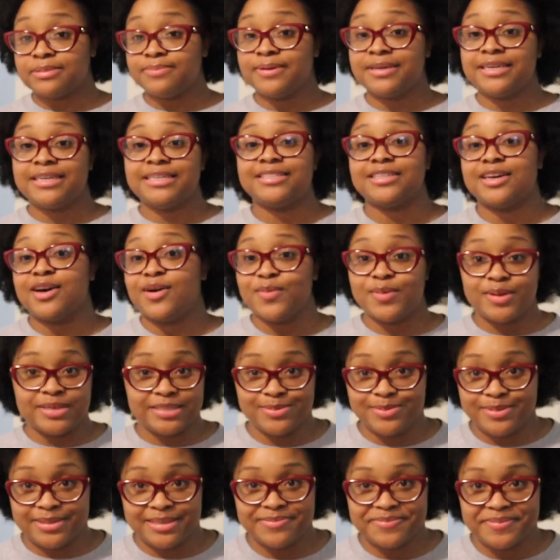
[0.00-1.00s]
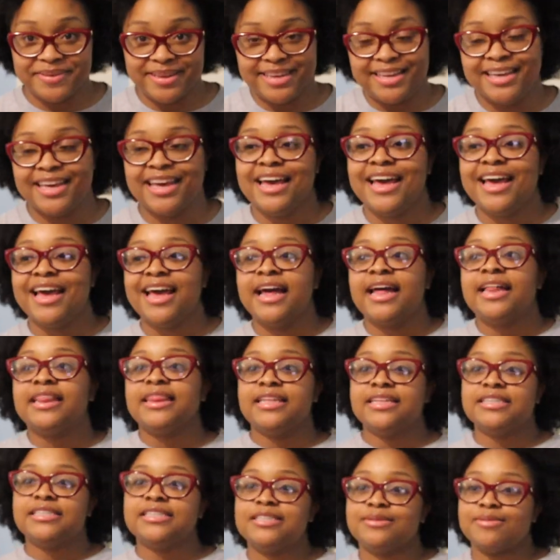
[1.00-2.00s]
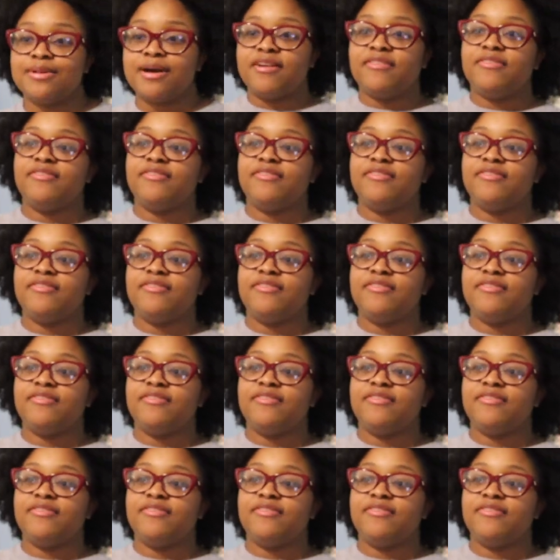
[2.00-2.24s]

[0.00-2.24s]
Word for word: but he's always with me this is my